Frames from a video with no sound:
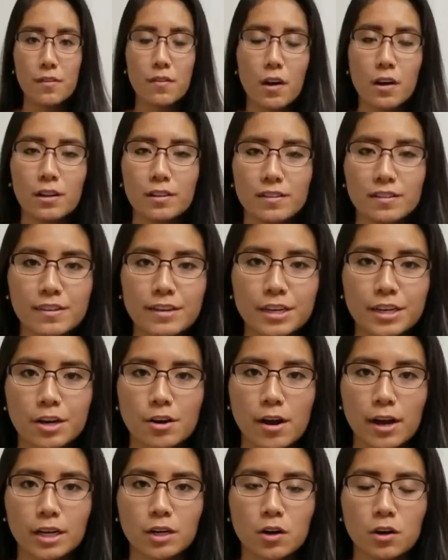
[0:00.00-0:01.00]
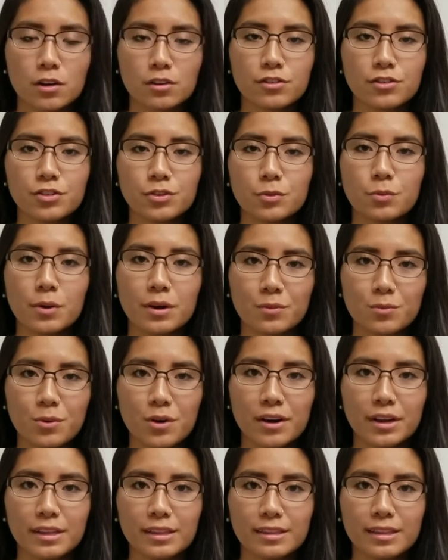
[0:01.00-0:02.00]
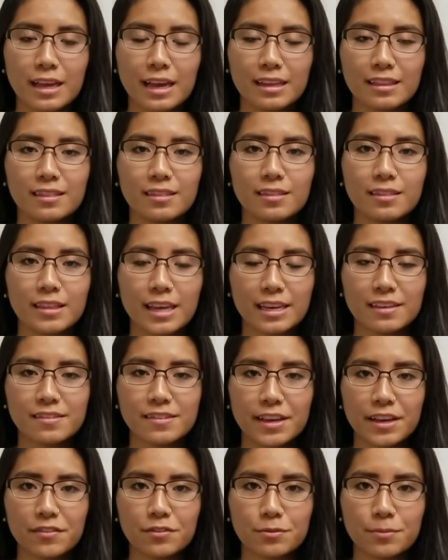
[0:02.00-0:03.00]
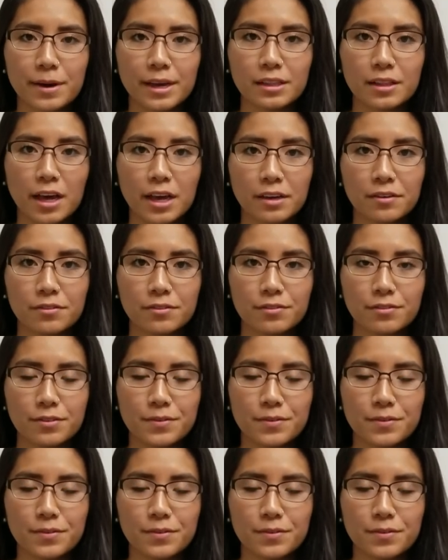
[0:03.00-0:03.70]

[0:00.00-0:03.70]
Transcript: a volunteer, I called 211 and they saved my life.